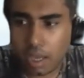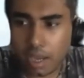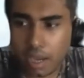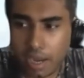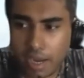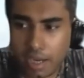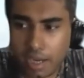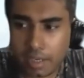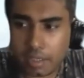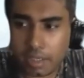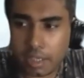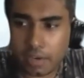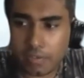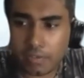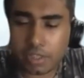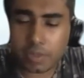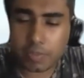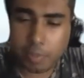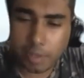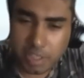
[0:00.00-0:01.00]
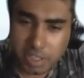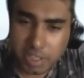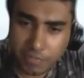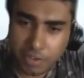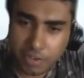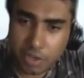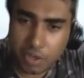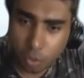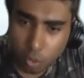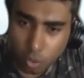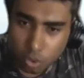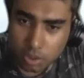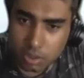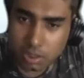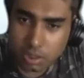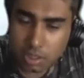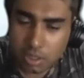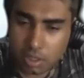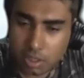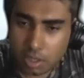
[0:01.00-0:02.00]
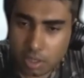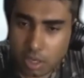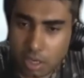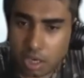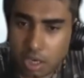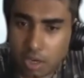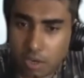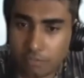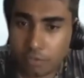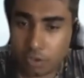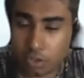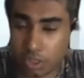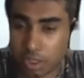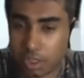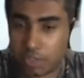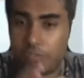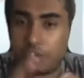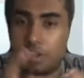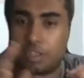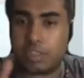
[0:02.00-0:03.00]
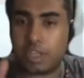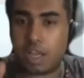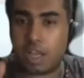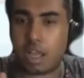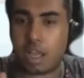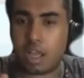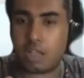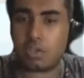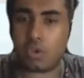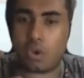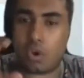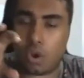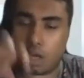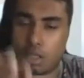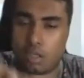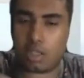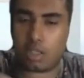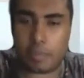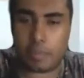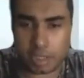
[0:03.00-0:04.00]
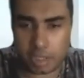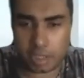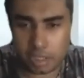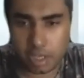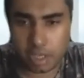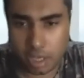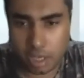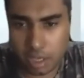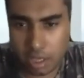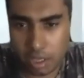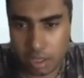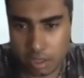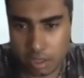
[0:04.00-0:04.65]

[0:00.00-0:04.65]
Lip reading: and there were specific rules for the different Sakhas on the Pratisakya.